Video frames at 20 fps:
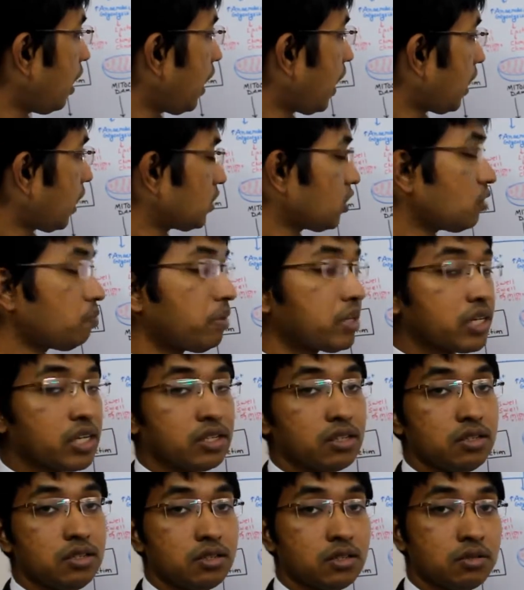Another
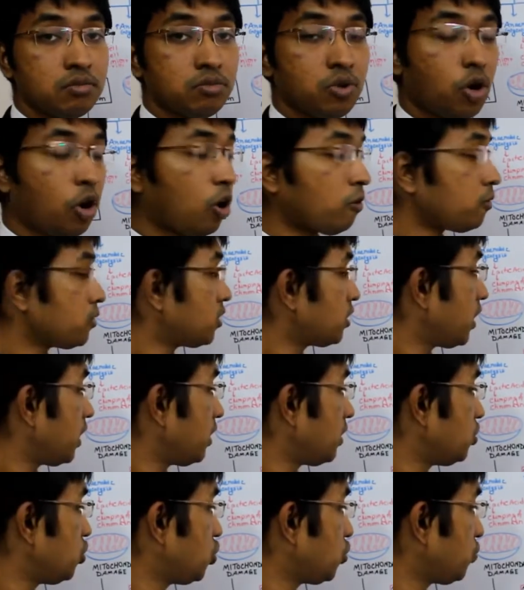mechanism of cell
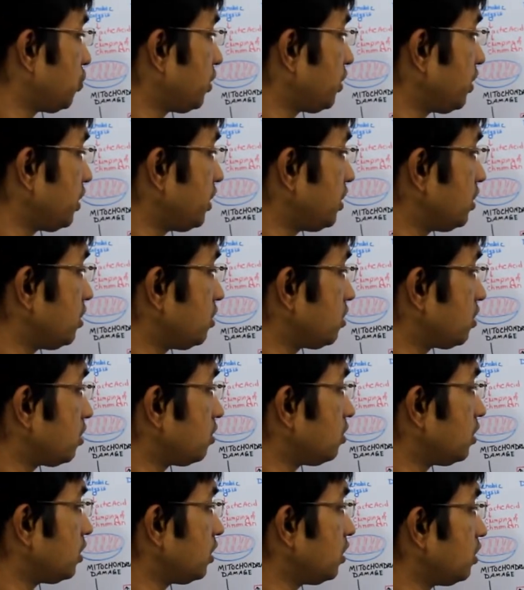injury is
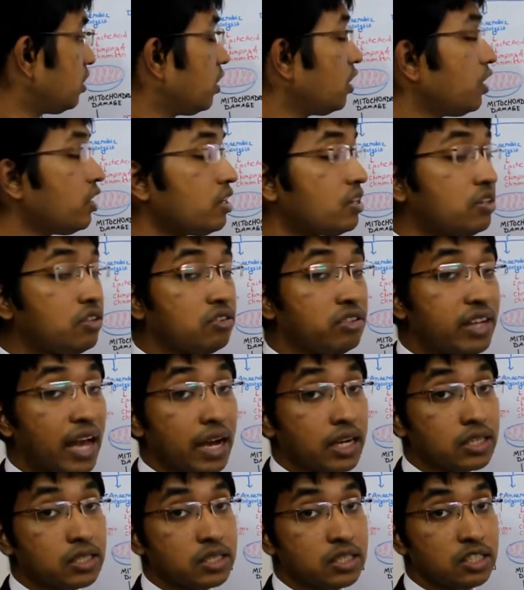the
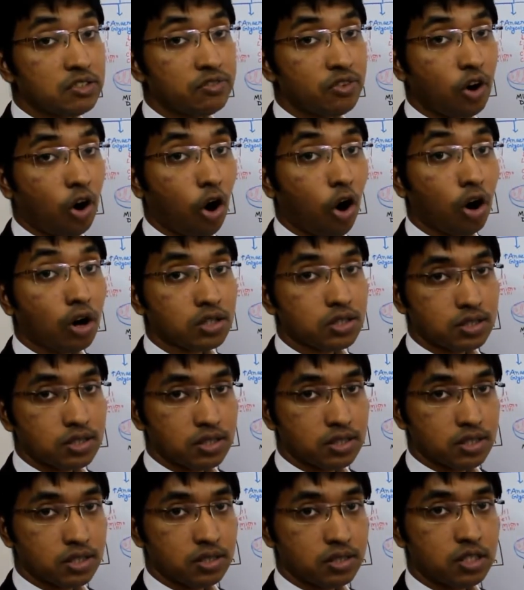reactive
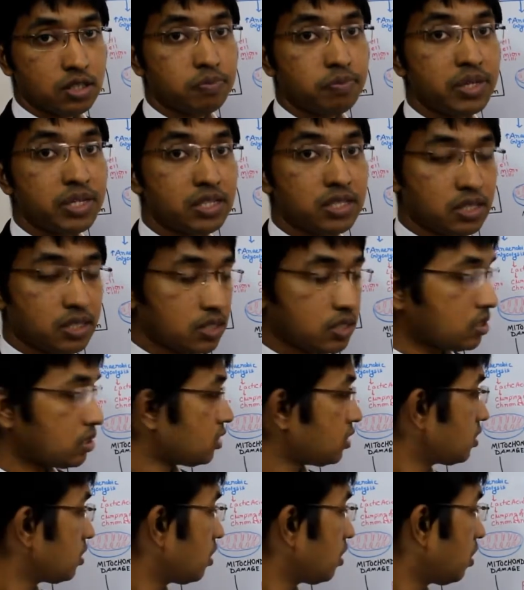oxygen
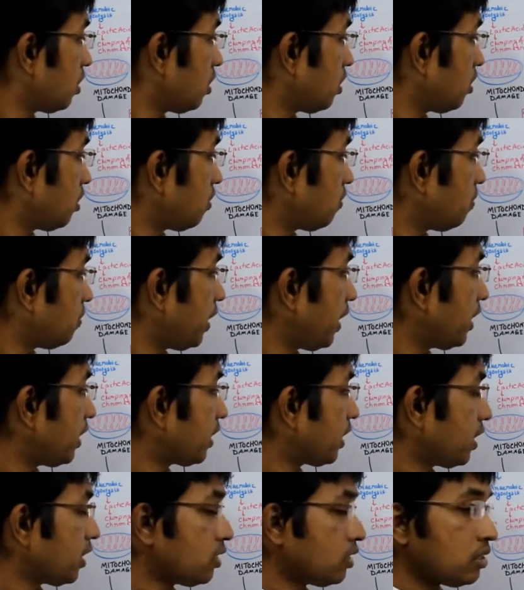species.
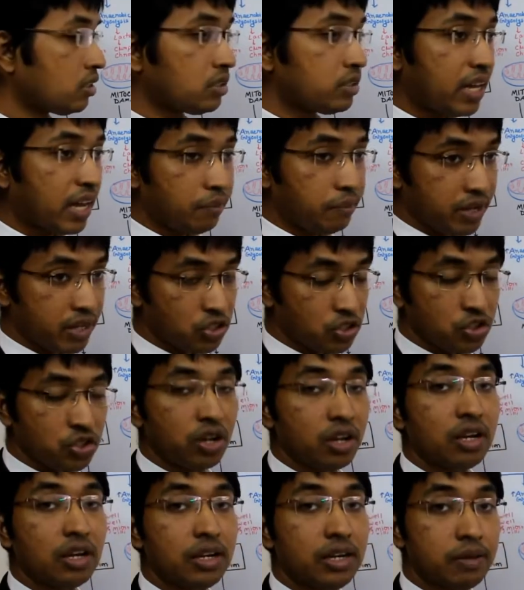They can damage
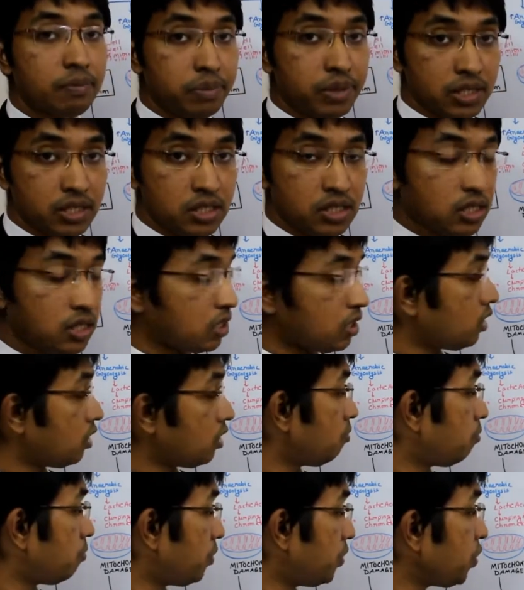lipid,
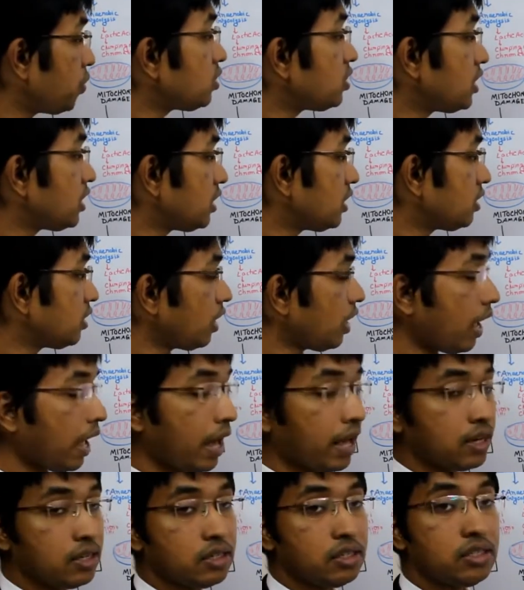protein
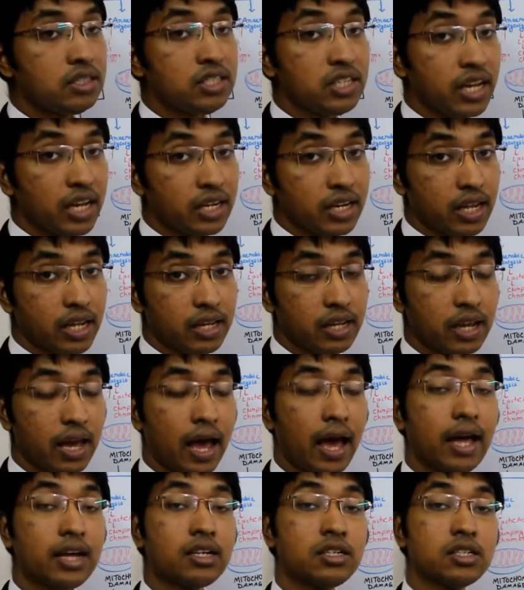and DNA
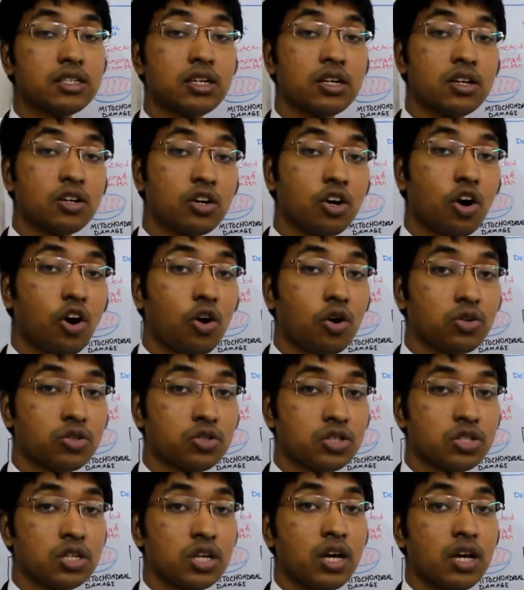and
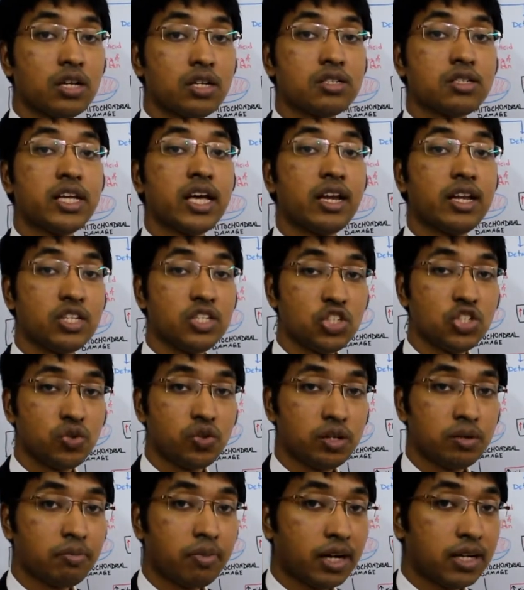cause cell
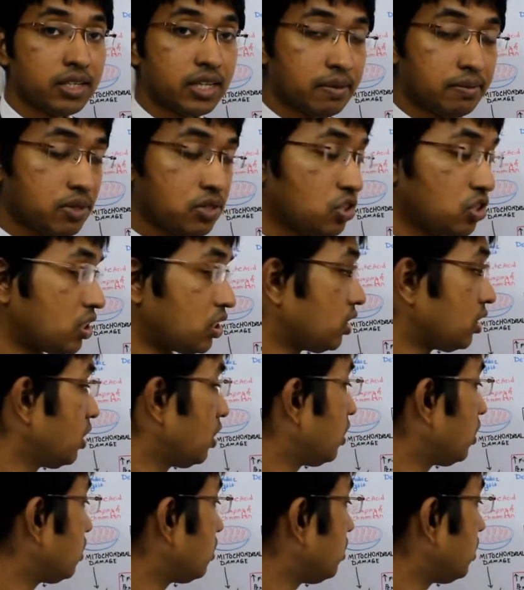injury by damaging
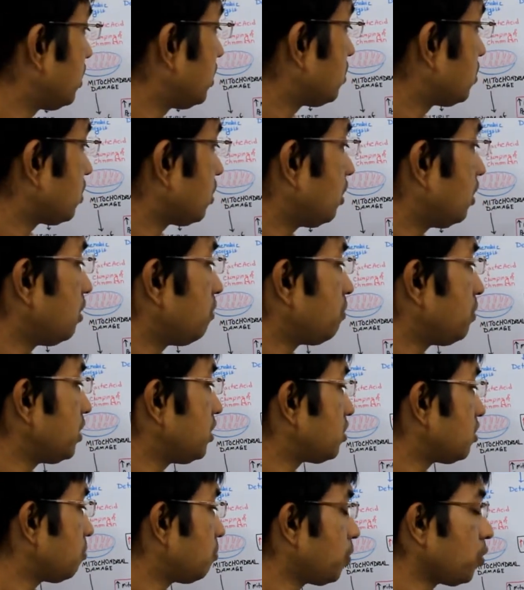these
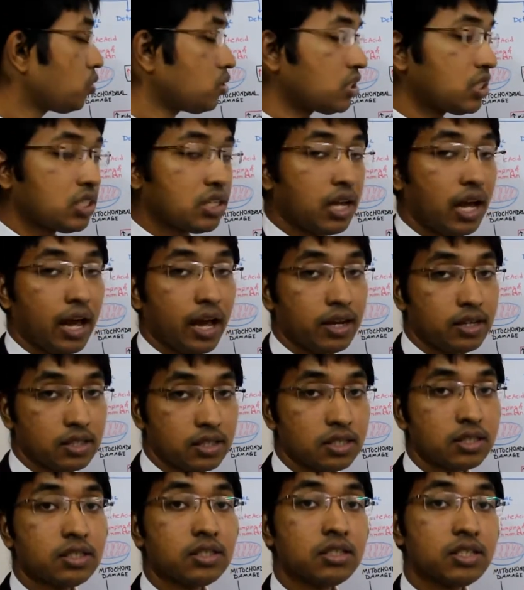lipid, protein
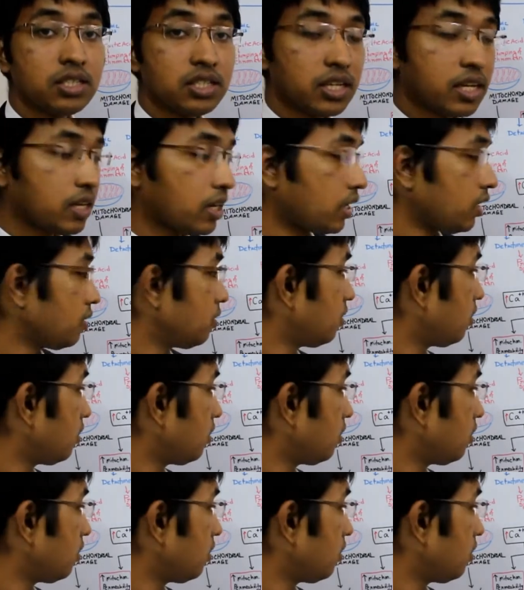and DNA.